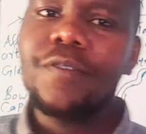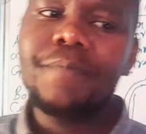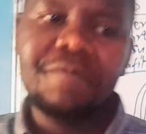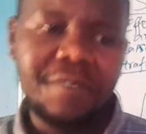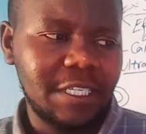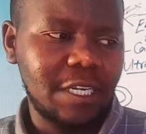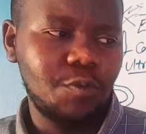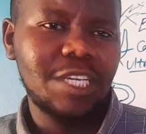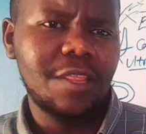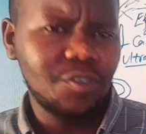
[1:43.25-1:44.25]
be filtered. Which
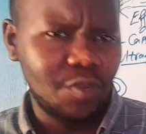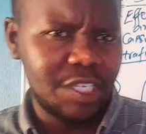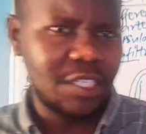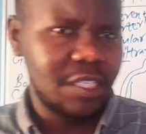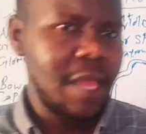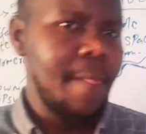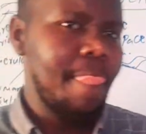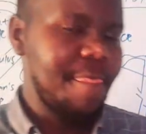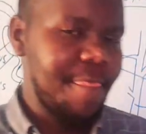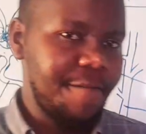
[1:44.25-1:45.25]
are those ones?
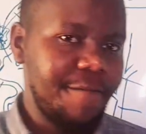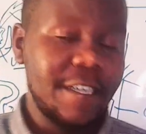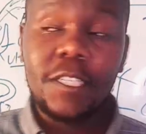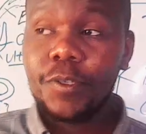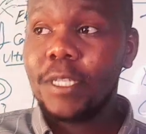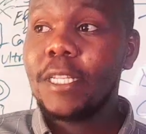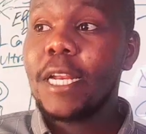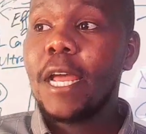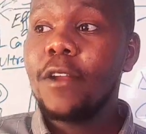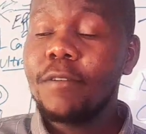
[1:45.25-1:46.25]
The first one that
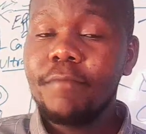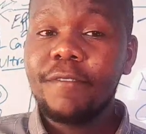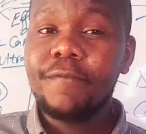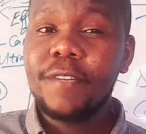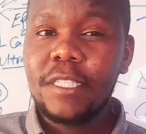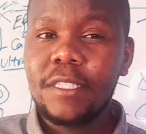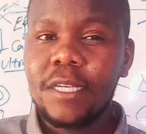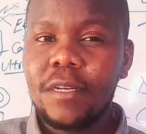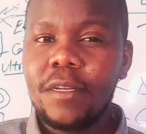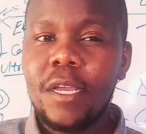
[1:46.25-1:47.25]
cannot be
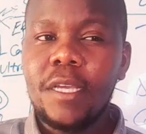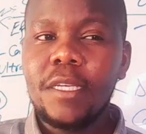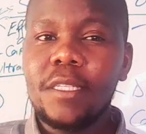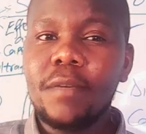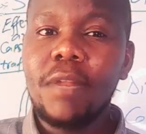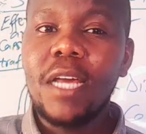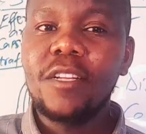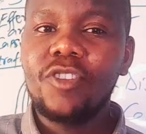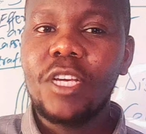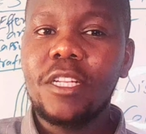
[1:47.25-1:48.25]
filtered is the blood
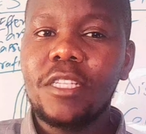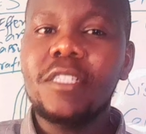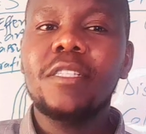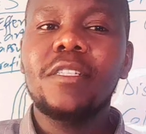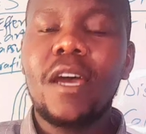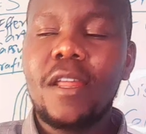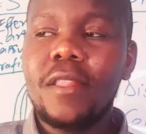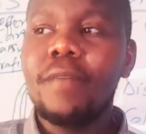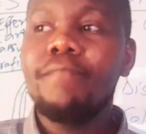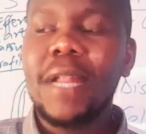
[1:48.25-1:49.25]
cells and the
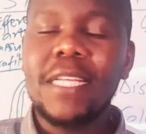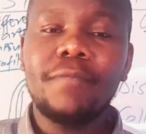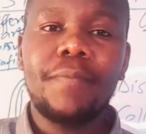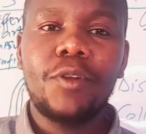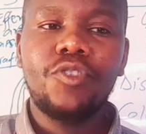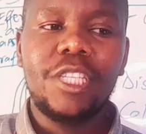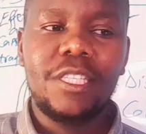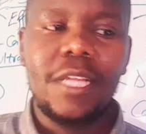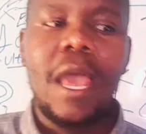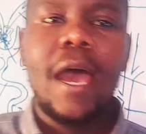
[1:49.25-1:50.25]
plasma proteins,
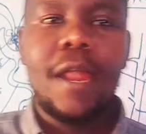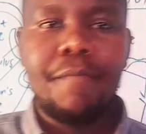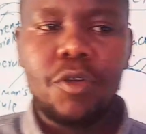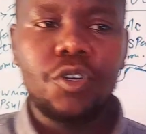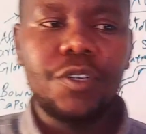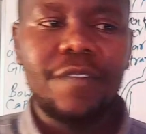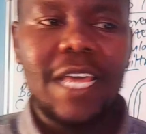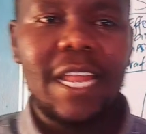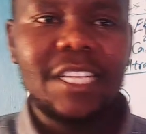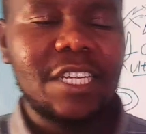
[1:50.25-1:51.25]
and because of their
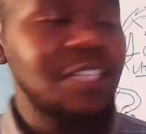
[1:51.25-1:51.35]
life size,